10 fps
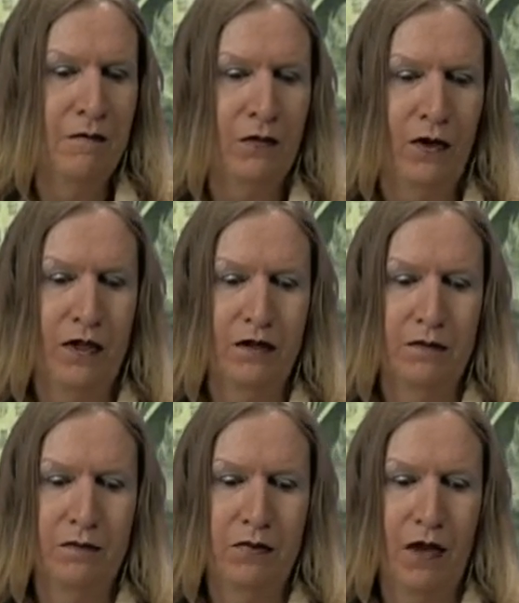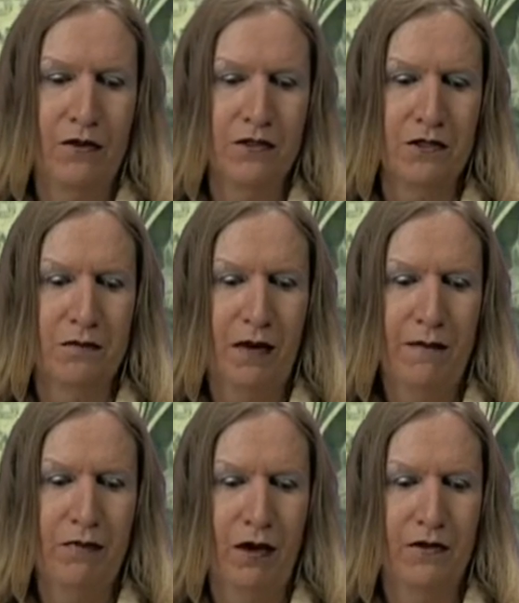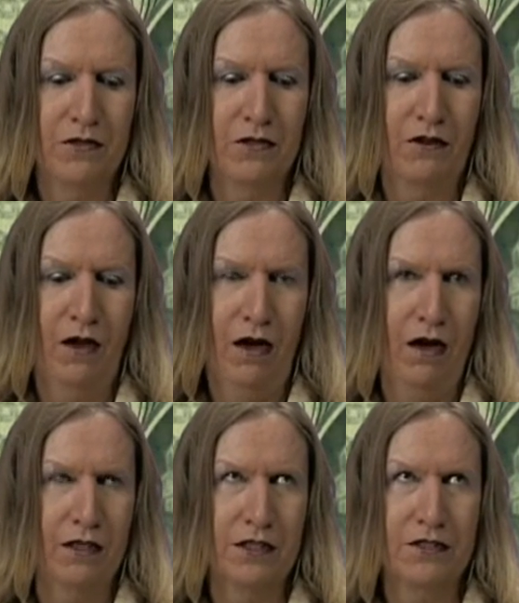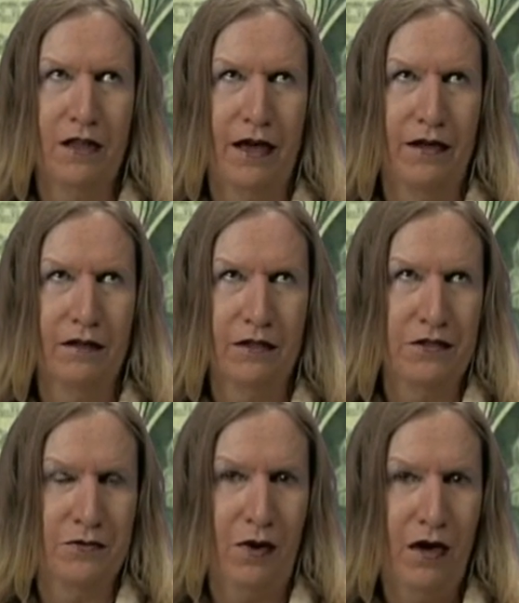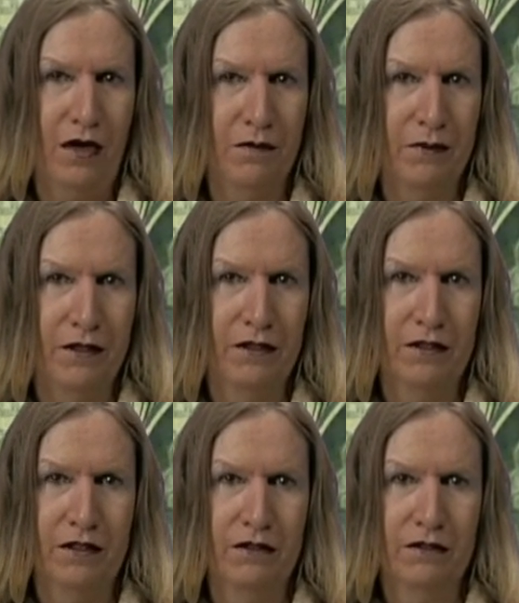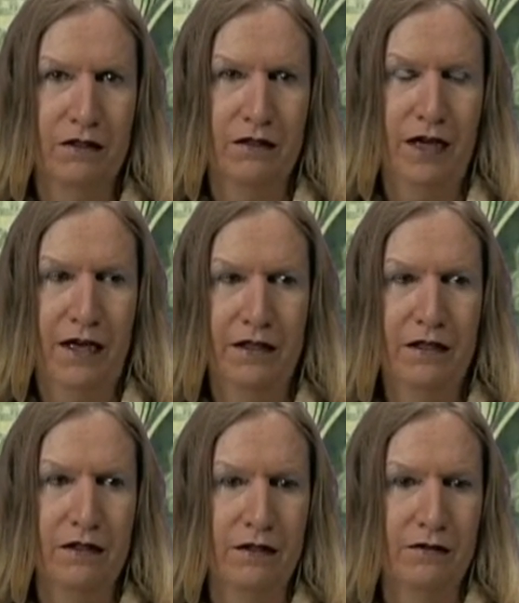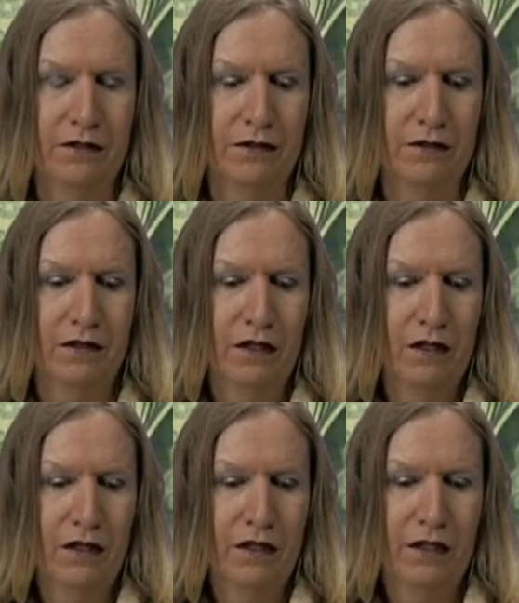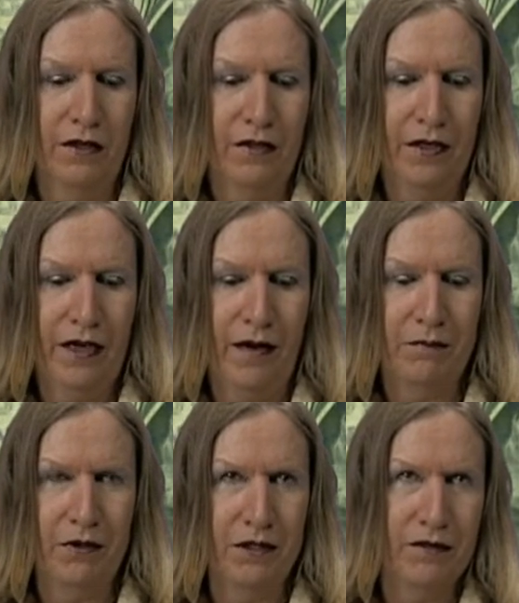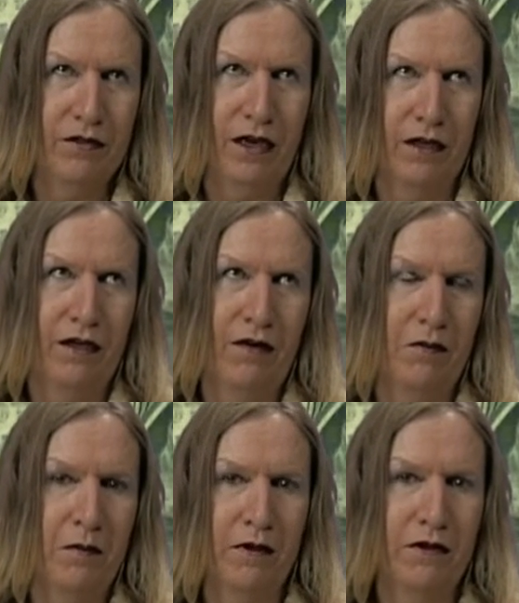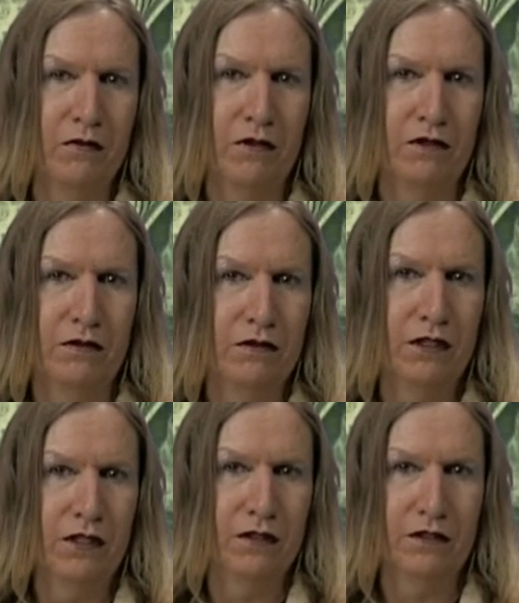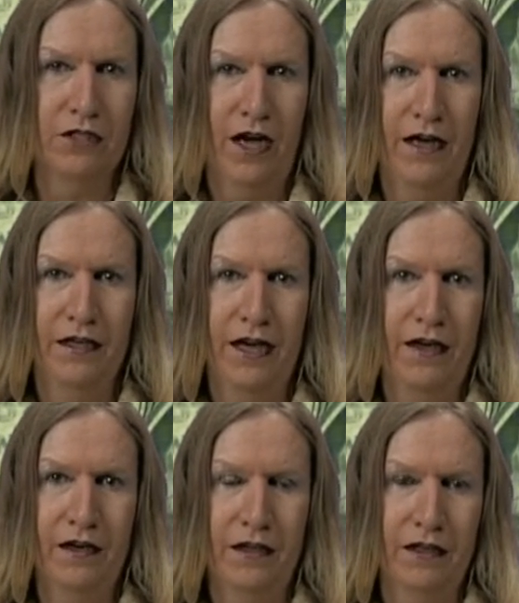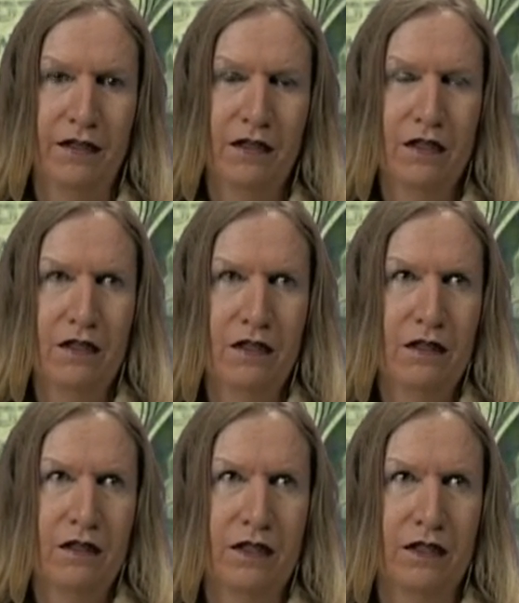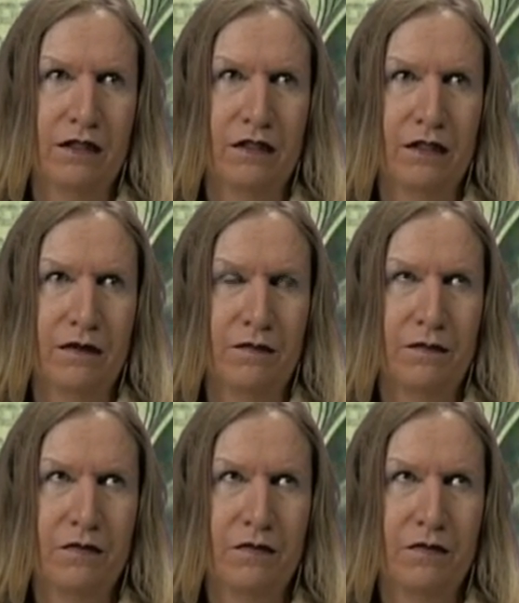well, her brothers and my brothers-in-law are just like, they're smart, but they're naive. And, you know, they can't believe that our government would kill John Kennedy. And